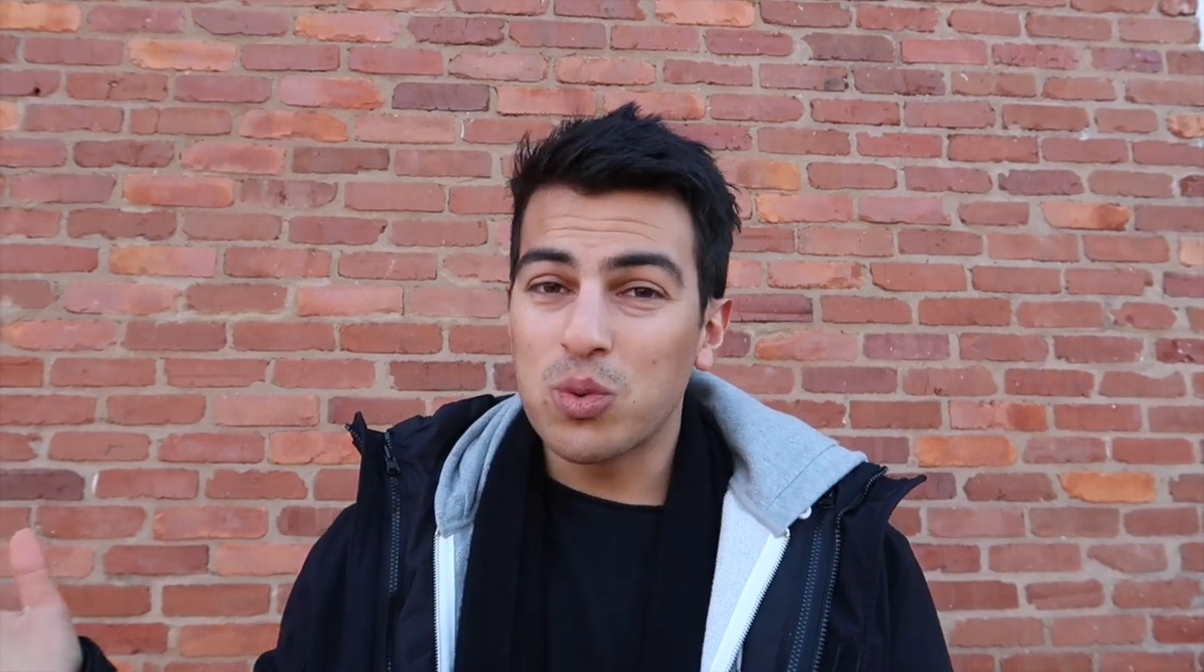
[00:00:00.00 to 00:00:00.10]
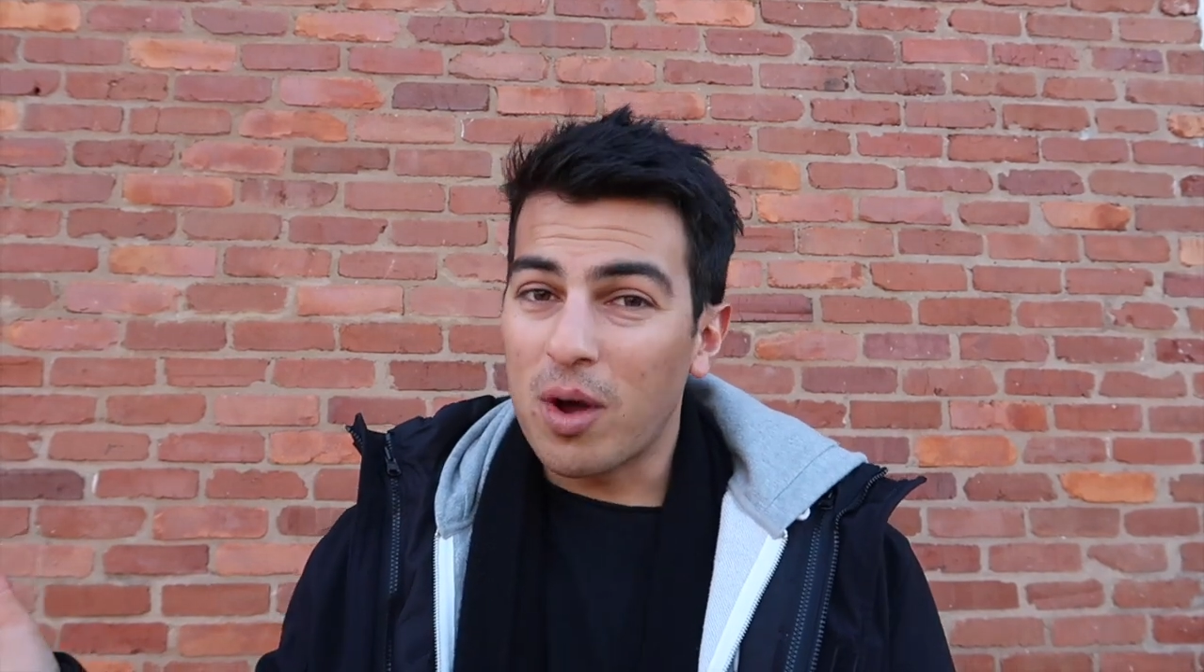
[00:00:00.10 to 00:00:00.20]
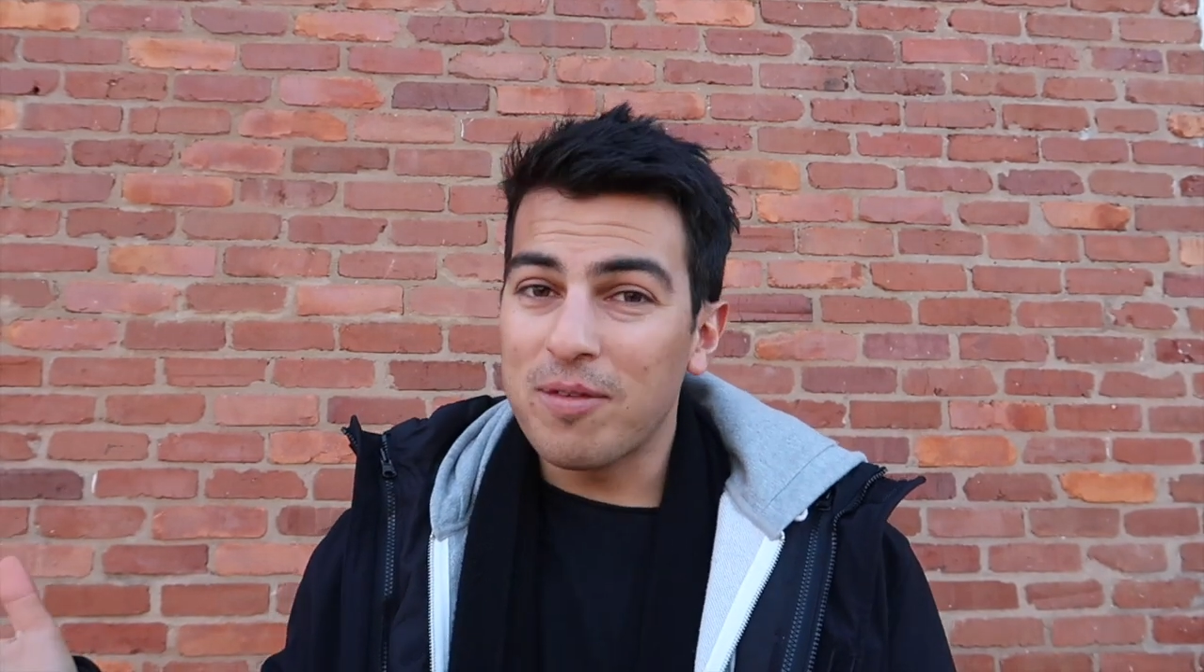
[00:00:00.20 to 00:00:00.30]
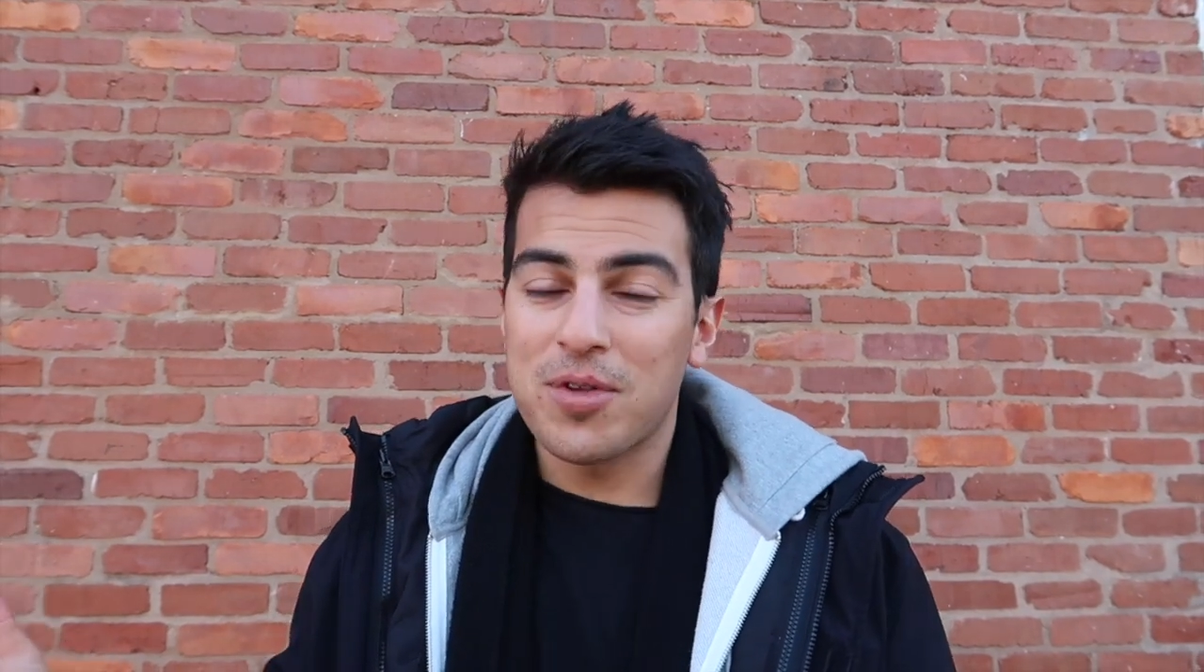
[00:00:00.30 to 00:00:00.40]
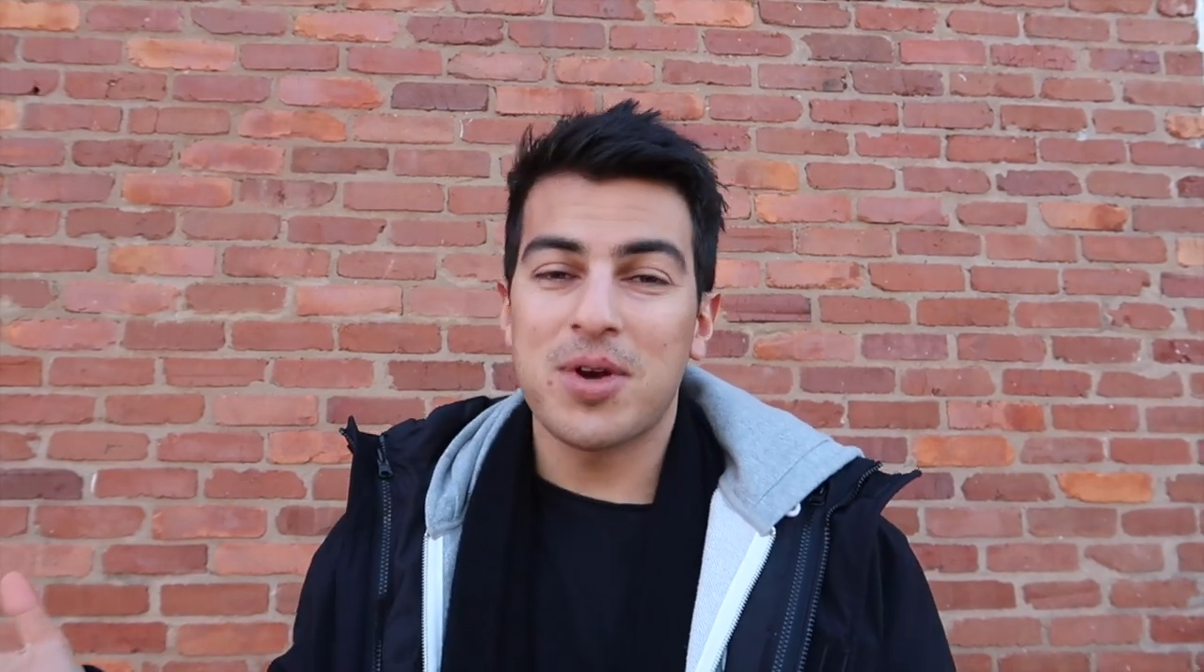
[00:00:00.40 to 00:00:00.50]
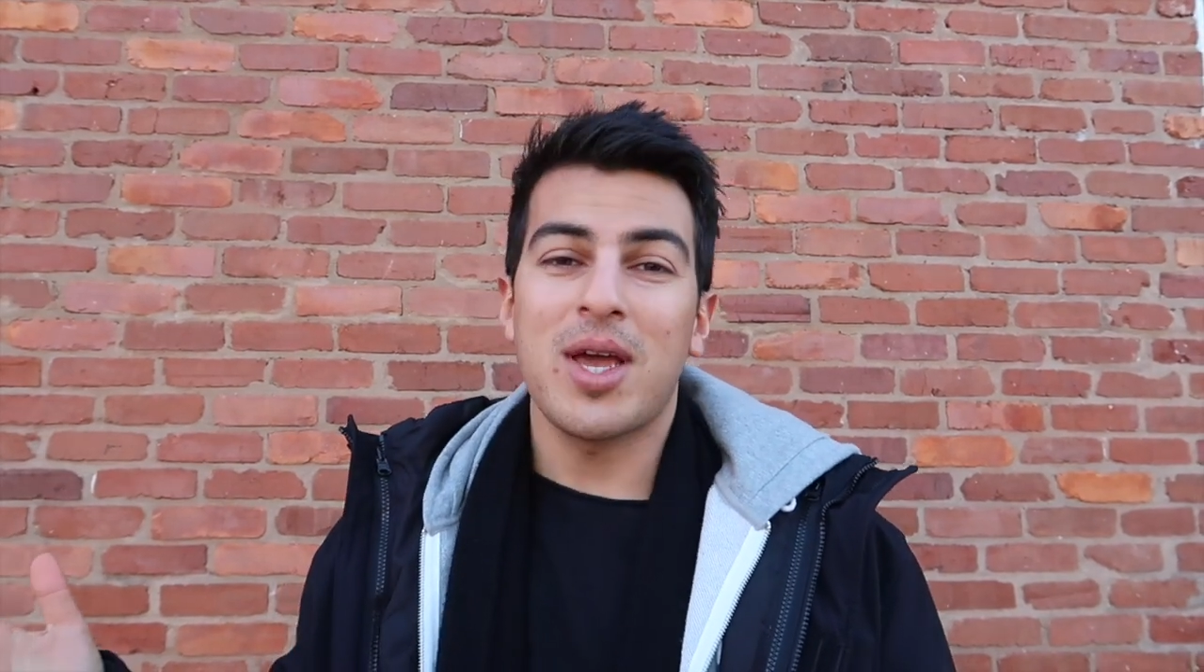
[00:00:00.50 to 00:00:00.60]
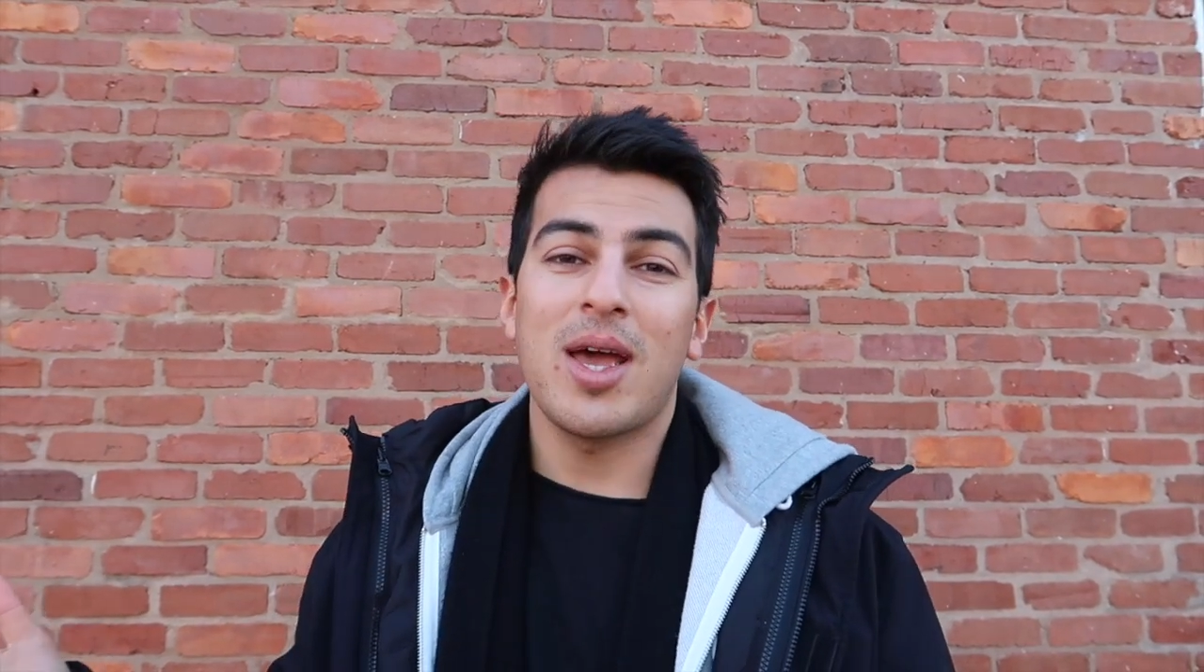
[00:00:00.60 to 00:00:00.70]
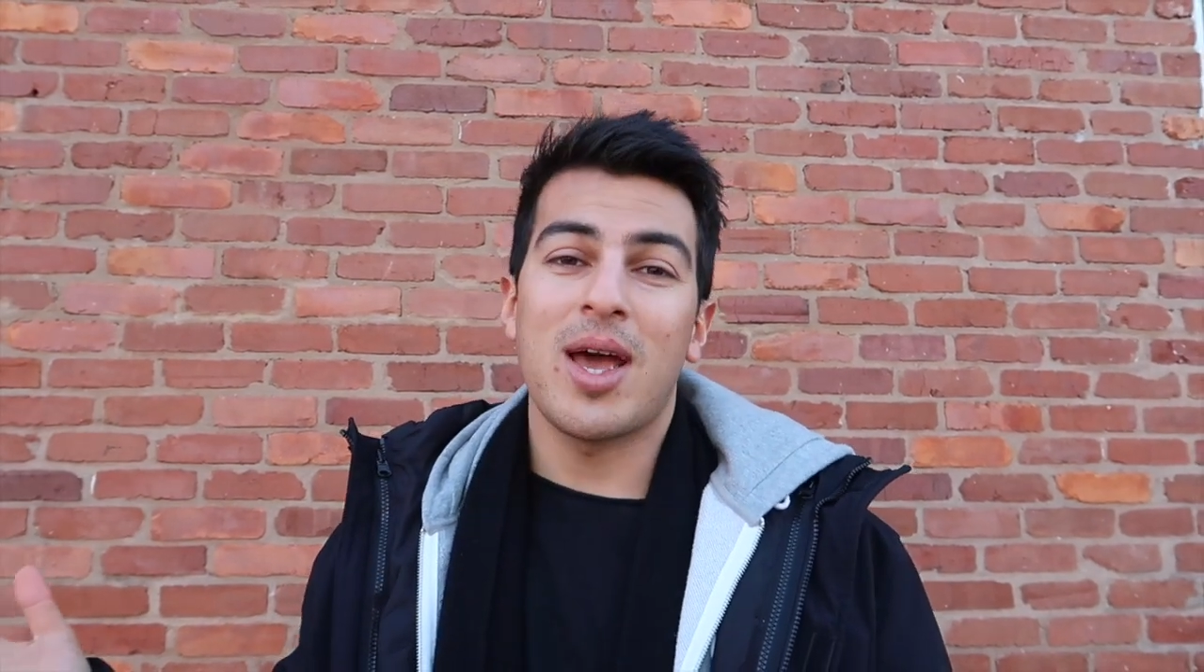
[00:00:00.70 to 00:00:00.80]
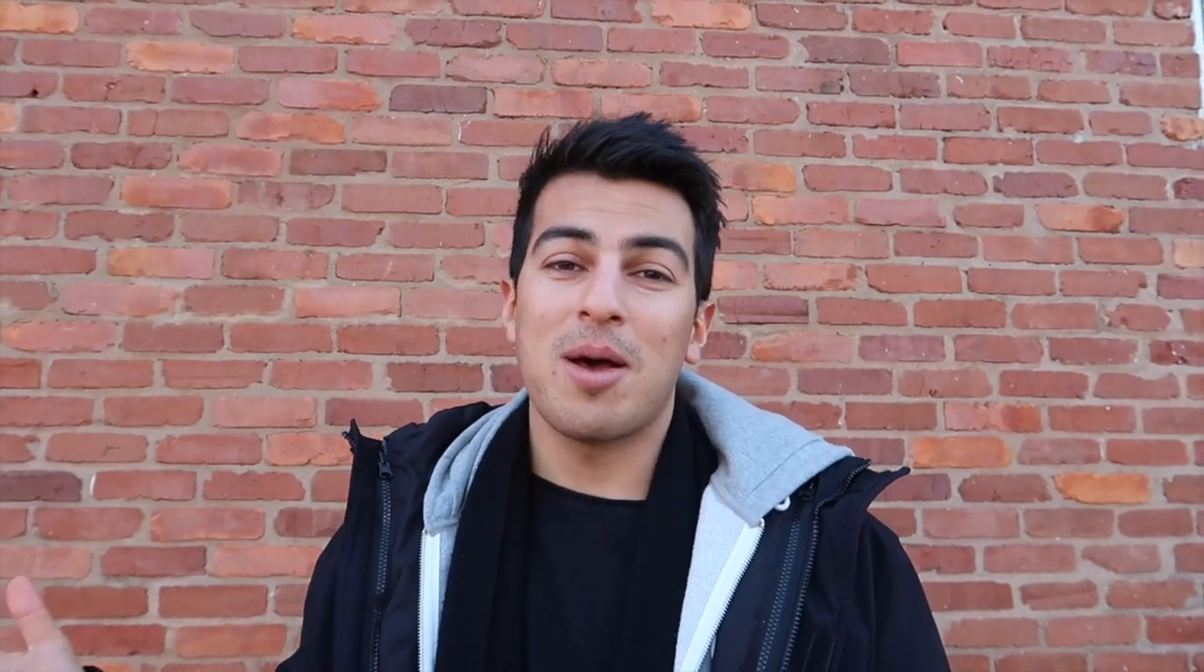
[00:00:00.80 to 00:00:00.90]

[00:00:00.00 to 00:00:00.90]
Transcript: twelve thirty